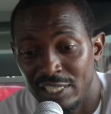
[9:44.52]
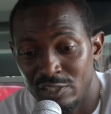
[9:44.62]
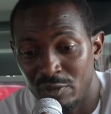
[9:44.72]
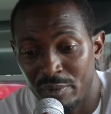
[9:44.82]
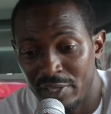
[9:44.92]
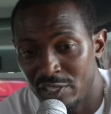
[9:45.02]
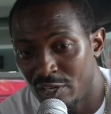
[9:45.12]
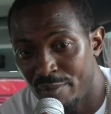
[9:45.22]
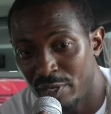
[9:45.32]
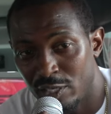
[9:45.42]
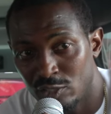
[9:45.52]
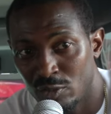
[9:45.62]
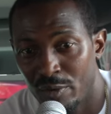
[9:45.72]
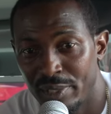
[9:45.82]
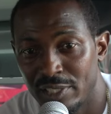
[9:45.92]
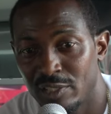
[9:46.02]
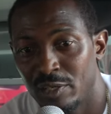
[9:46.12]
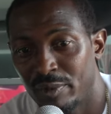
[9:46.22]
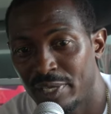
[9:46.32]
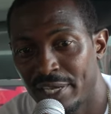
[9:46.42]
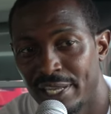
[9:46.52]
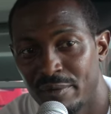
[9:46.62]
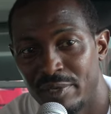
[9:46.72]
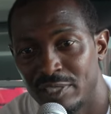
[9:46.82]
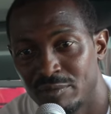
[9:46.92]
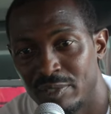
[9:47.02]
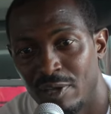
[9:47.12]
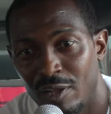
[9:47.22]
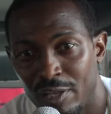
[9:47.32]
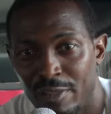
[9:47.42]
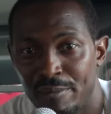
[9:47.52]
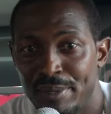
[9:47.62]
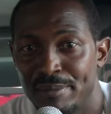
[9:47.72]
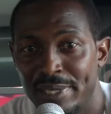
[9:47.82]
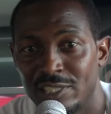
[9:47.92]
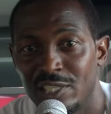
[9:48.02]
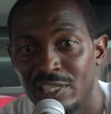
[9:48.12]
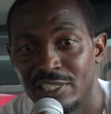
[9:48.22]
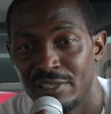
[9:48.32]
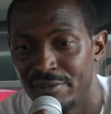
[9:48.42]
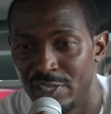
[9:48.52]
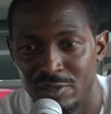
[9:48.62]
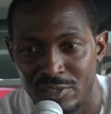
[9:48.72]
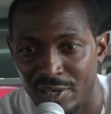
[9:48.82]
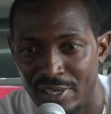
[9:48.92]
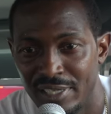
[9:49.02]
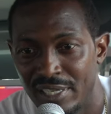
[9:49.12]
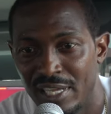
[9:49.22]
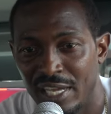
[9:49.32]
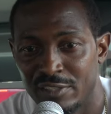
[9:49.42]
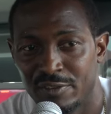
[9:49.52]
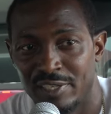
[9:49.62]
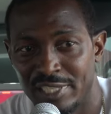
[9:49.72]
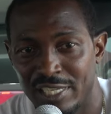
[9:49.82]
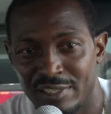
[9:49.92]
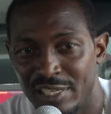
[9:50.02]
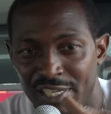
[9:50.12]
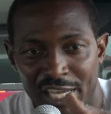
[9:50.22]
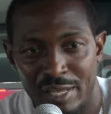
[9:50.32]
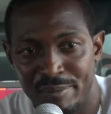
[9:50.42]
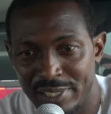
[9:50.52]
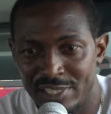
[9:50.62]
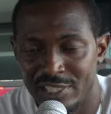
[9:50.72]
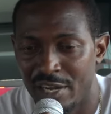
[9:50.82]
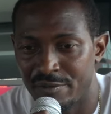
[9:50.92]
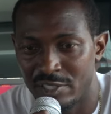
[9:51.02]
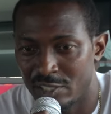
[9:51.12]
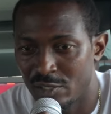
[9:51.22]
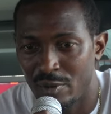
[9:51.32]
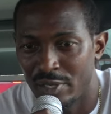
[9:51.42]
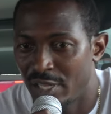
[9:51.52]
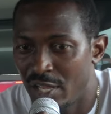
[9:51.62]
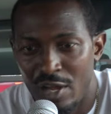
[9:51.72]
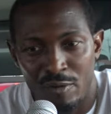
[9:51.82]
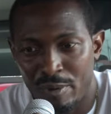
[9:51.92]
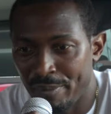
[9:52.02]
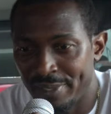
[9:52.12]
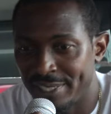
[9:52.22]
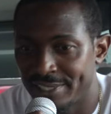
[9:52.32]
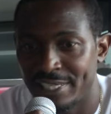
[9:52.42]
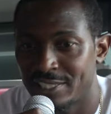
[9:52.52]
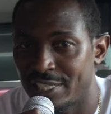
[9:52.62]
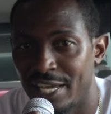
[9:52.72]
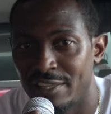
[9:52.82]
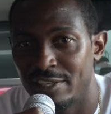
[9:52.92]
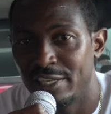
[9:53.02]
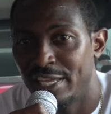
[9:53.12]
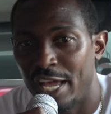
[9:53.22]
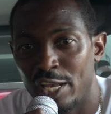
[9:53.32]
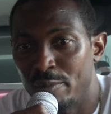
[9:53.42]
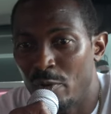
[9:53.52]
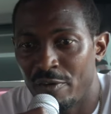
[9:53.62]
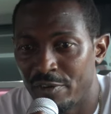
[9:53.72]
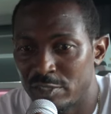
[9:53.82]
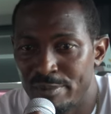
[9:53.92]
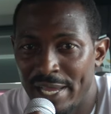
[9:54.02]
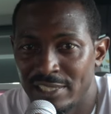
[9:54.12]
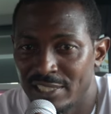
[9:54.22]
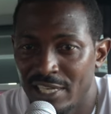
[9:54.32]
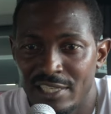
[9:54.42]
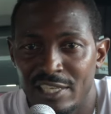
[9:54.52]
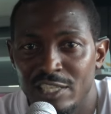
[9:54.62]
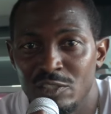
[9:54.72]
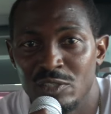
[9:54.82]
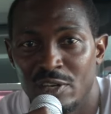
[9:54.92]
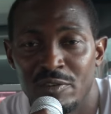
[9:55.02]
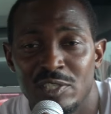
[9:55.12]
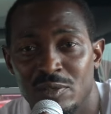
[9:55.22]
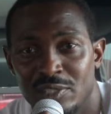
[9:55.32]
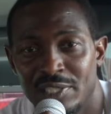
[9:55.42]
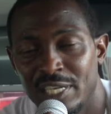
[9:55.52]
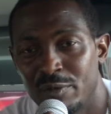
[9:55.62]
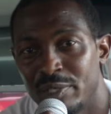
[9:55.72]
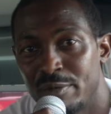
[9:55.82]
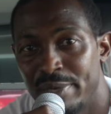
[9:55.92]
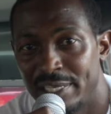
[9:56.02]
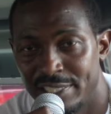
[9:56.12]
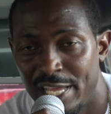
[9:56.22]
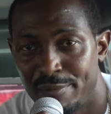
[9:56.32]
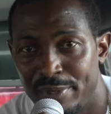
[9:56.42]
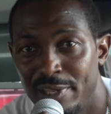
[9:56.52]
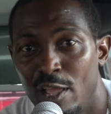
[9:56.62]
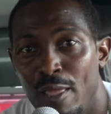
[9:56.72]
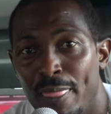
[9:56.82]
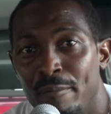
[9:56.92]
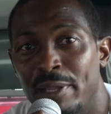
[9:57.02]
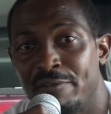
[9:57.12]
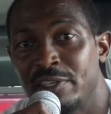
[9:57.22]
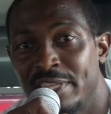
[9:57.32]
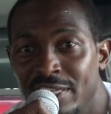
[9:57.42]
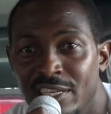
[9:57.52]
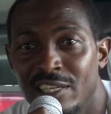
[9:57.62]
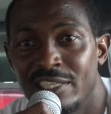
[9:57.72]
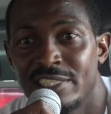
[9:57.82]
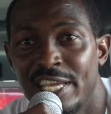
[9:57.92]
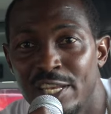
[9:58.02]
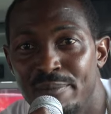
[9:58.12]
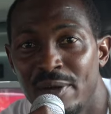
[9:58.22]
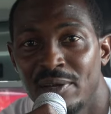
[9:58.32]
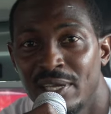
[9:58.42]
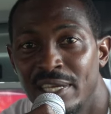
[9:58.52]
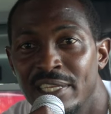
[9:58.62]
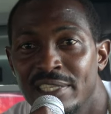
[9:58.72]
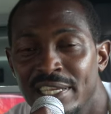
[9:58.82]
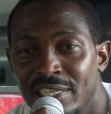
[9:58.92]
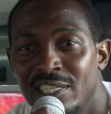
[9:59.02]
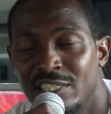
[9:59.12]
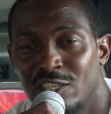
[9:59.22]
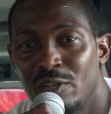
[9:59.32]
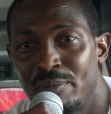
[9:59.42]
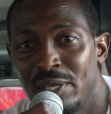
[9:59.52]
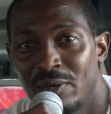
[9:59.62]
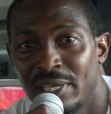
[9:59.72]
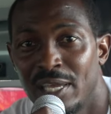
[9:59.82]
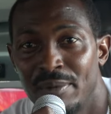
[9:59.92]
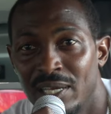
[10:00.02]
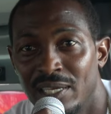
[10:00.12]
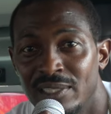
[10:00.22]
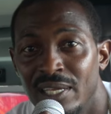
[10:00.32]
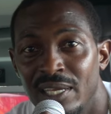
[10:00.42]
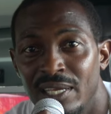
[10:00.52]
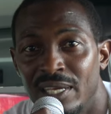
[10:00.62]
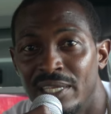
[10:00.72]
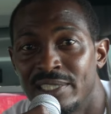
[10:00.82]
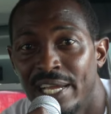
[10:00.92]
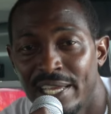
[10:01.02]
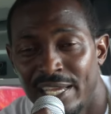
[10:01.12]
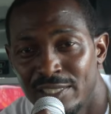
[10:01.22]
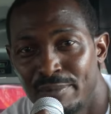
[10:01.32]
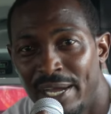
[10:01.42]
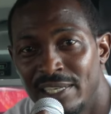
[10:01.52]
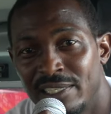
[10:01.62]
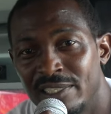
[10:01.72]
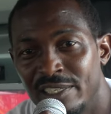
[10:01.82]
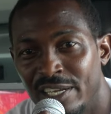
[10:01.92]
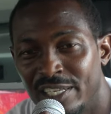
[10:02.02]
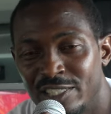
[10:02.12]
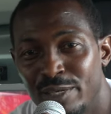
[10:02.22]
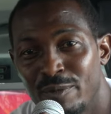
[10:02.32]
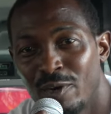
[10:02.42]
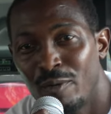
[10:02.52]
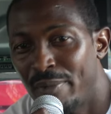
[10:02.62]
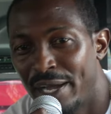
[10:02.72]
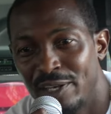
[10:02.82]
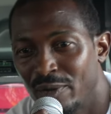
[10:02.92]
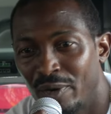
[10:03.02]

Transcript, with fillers: So whether you're coming on a tour with us or you want to connect with us with all the other people that you're going to see videos on, as far as like, at our business conference and so on, putting this thing together and the more of us band together and use our resources together, we can make this happen. But if you think you're going to stay in America and you think it's just going to be okay because jackass Biden, uh, Jim Crow Biden,